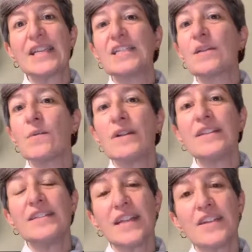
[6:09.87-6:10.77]
is going
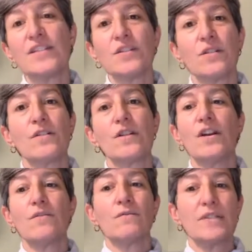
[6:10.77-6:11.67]
to test your
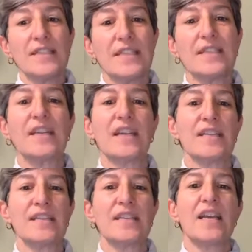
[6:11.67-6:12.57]

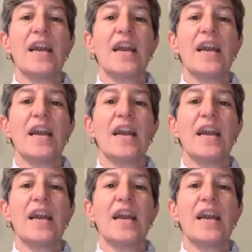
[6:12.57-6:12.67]
resilience.